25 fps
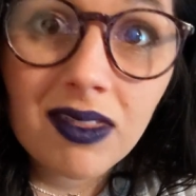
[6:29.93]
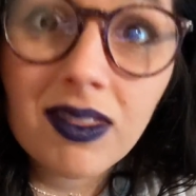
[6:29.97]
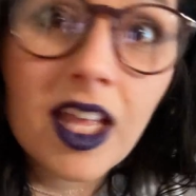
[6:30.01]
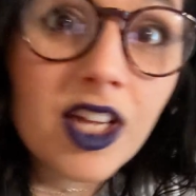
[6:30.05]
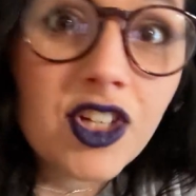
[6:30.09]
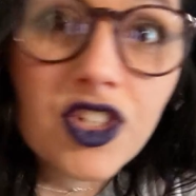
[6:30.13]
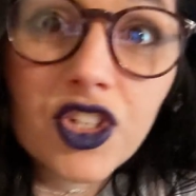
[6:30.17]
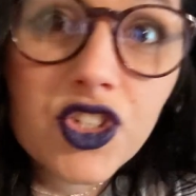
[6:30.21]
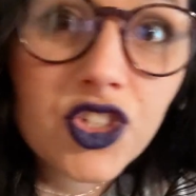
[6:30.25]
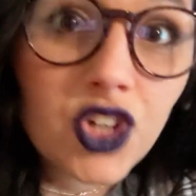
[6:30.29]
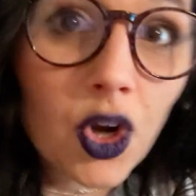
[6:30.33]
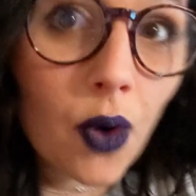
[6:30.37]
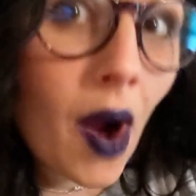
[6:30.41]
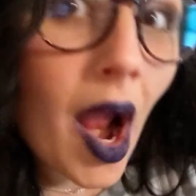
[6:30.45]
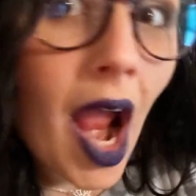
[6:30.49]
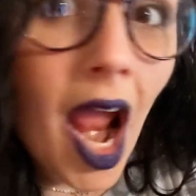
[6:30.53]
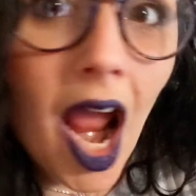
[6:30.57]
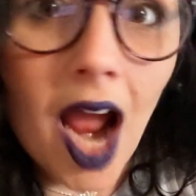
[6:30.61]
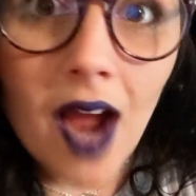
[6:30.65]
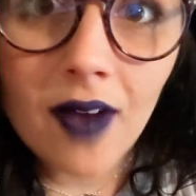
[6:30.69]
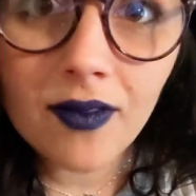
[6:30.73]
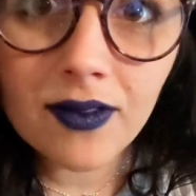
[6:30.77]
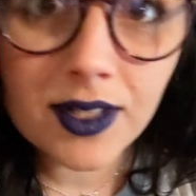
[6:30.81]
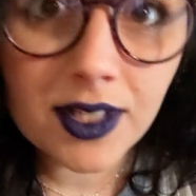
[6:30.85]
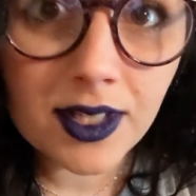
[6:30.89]
they just don't
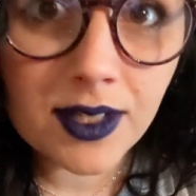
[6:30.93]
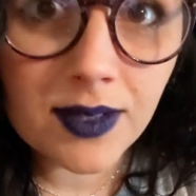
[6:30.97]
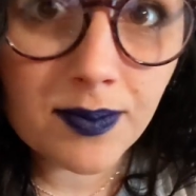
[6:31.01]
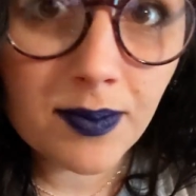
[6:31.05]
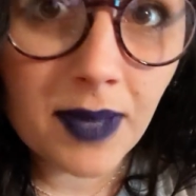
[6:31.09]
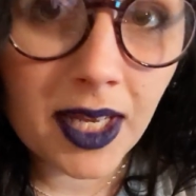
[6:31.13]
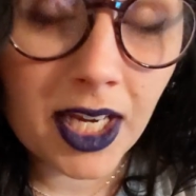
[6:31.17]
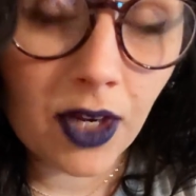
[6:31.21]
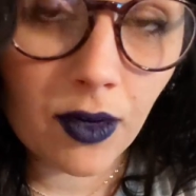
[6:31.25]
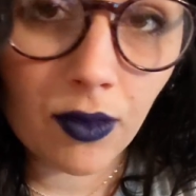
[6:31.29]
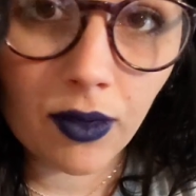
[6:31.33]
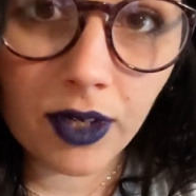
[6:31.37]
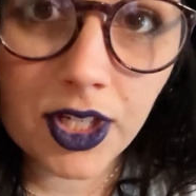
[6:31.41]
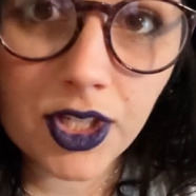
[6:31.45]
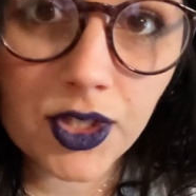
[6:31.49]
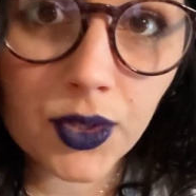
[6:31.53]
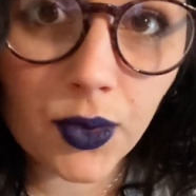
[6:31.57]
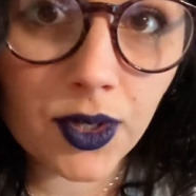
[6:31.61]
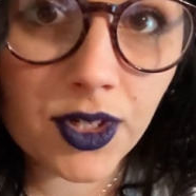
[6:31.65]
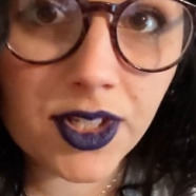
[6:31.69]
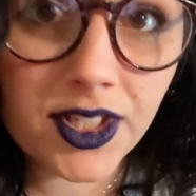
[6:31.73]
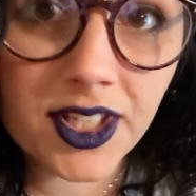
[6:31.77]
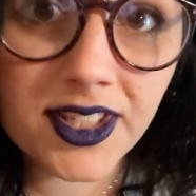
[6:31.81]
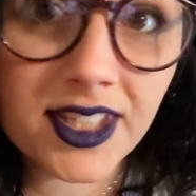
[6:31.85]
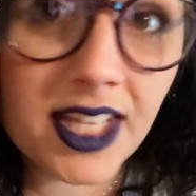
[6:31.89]
have as many
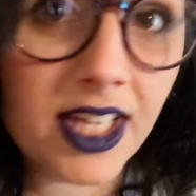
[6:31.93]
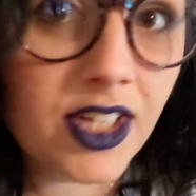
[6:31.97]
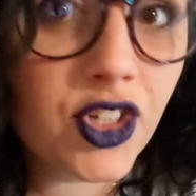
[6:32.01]
resources.